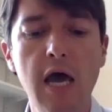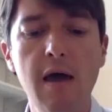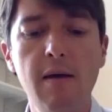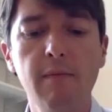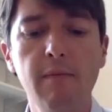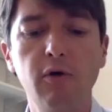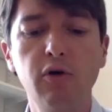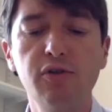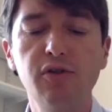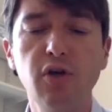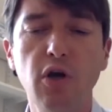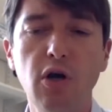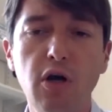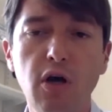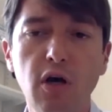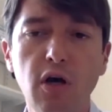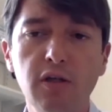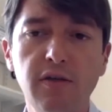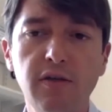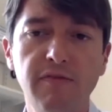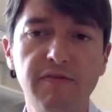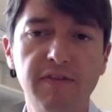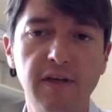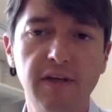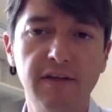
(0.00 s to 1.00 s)
because a lot
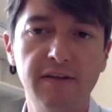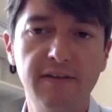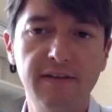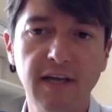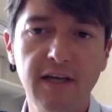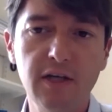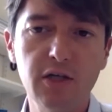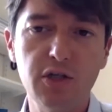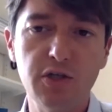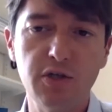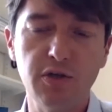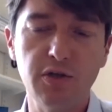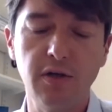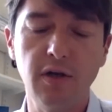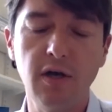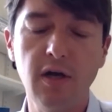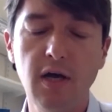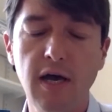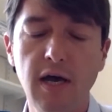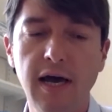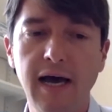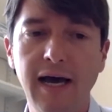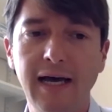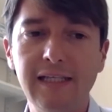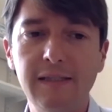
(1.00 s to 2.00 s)
of the attention
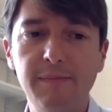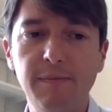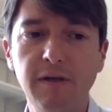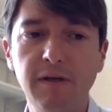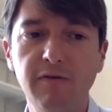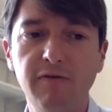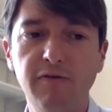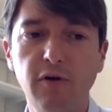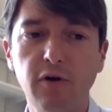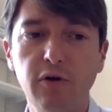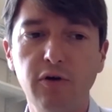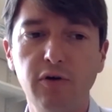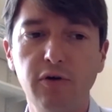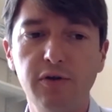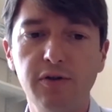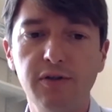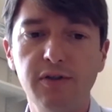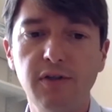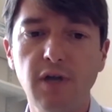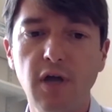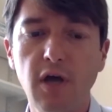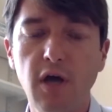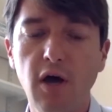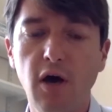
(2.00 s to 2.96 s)
has been focused